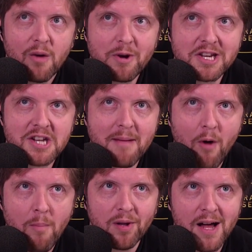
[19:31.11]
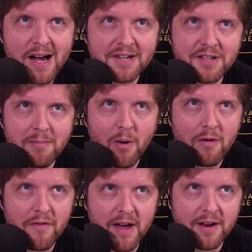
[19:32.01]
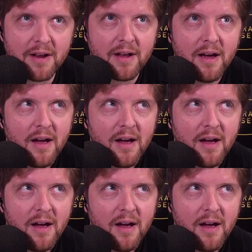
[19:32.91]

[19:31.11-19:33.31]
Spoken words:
We stay mobilized and motivated,